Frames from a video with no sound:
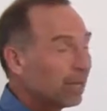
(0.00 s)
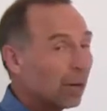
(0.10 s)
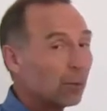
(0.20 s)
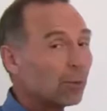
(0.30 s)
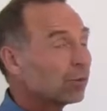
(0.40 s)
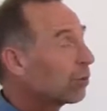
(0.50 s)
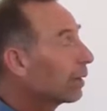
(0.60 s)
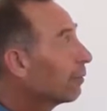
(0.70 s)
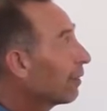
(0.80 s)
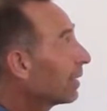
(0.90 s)
Now when we
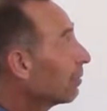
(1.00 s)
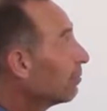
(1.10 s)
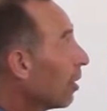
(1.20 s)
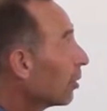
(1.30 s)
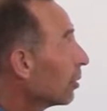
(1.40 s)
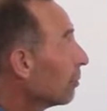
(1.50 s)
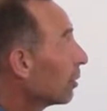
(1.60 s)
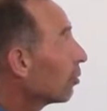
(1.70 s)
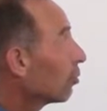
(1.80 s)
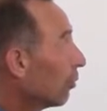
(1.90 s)
try to find the volume
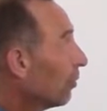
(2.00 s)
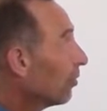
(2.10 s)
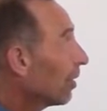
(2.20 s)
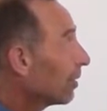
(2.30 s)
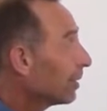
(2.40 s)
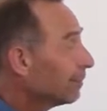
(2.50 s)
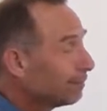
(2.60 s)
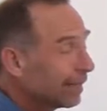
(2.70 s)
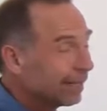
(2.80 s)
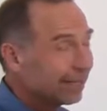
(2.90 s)
and the surface area,
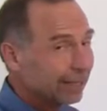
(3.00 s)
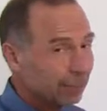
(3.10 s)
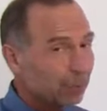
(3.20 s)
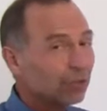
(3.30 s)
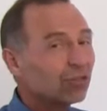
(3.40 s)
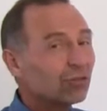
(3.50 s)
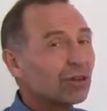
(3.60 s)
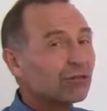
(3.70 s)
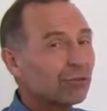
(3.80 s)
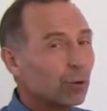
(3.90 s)
they're pretty
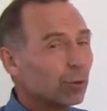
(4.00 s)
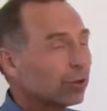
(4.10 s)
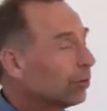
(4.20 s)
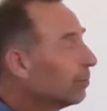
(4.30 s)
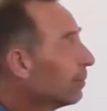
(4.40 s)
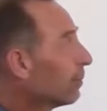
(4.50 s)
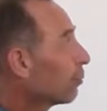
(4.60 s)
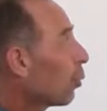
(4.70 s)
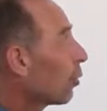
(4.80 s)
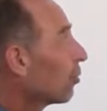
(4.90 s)
straightforward.
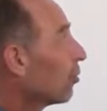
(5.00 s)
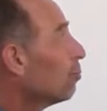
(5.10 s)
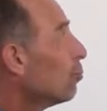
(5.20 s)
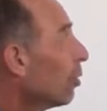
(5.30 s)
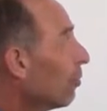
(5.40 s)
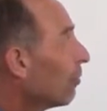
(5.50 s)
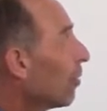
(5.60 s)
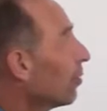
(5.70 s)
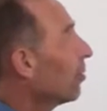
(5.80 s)
Of course, most of